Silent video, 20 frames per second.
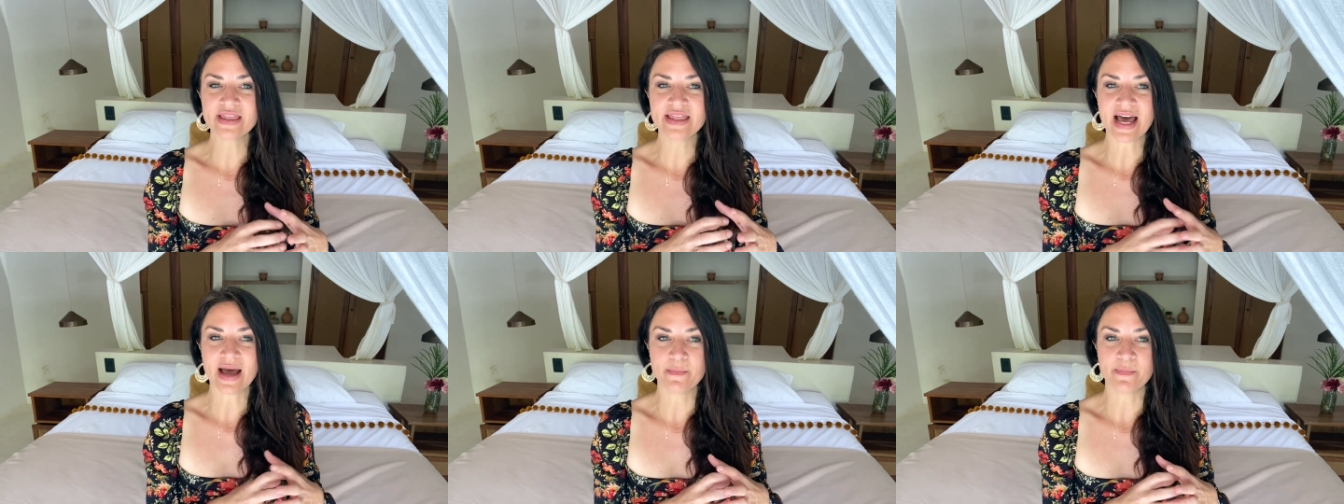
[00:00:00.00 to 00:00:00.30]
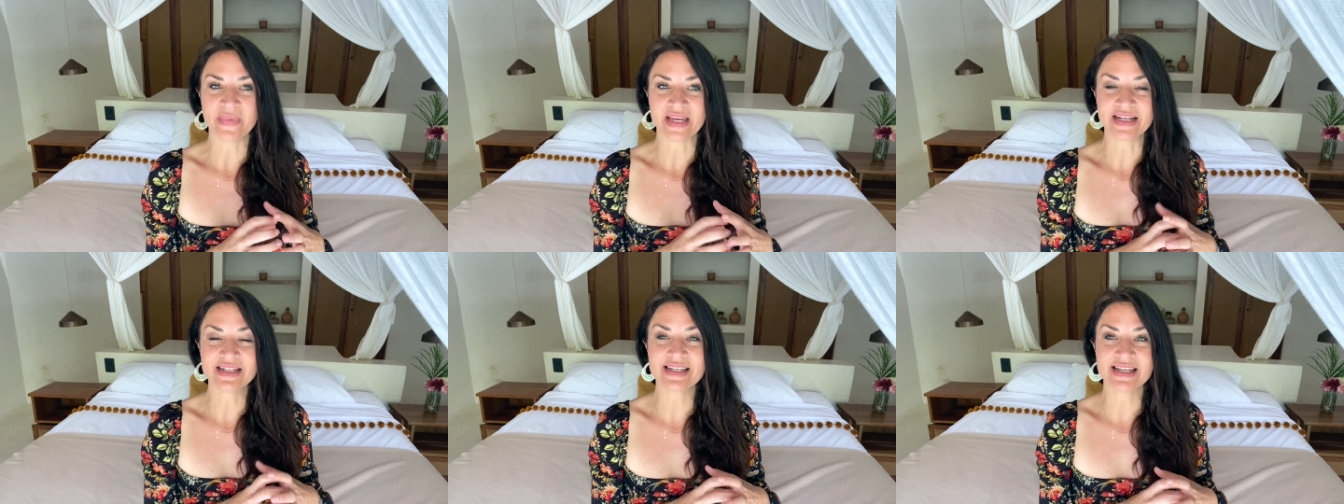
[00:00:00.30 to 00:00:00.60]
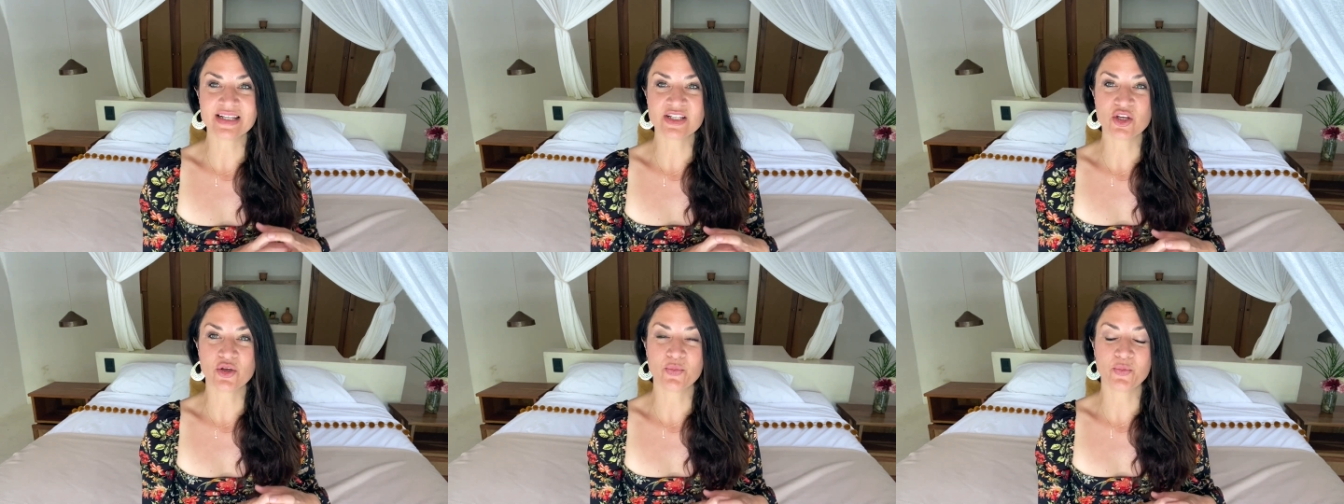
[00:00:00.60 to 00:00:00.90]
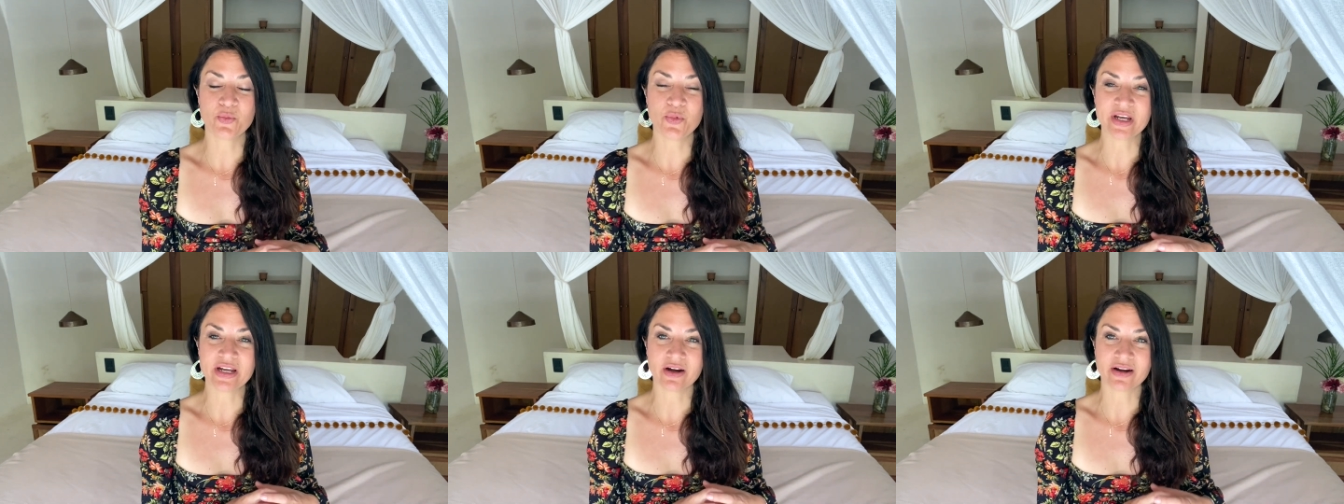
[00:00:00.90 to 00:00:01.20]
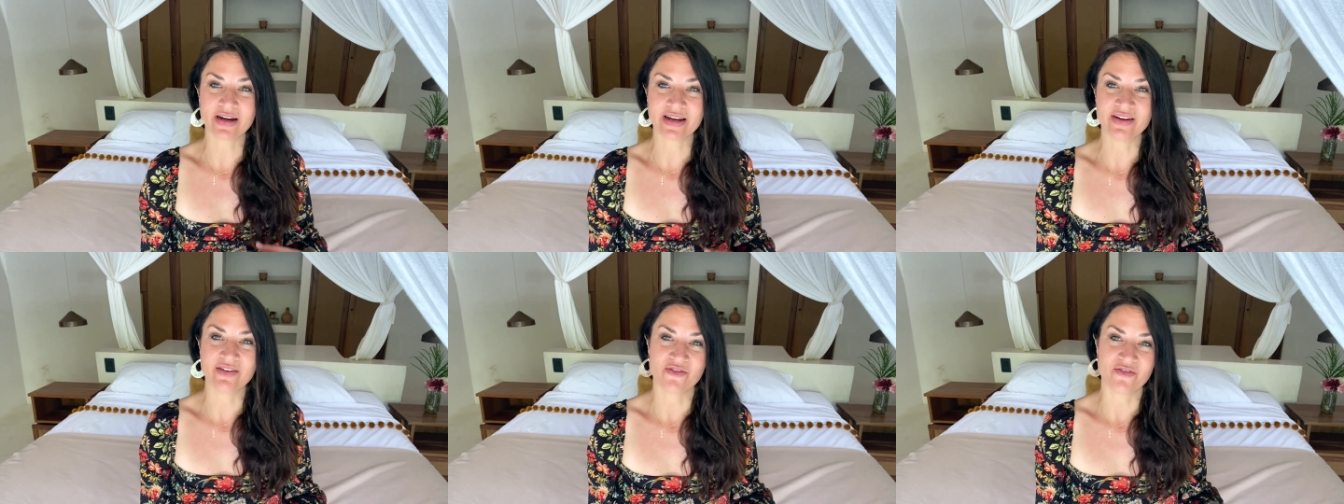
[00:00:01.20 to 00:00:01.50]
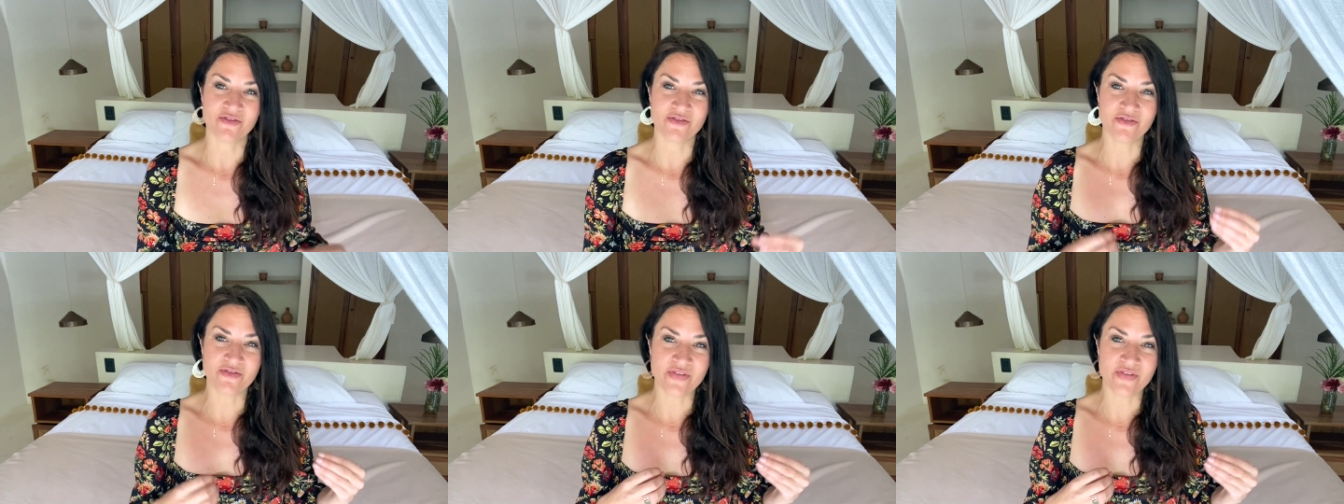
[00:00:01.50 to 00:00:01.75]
that means is that we are in